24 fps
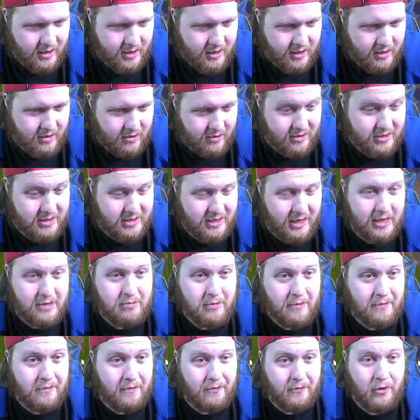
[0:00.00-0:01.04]
Oh, he's desperate
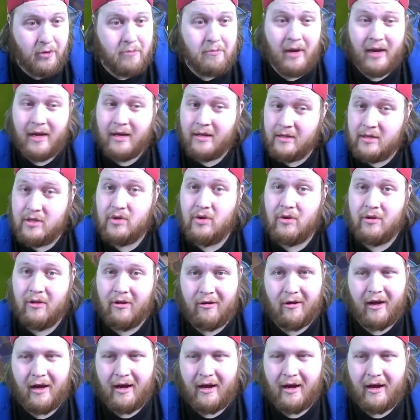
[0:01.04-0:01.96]
for fun. Michael is no longer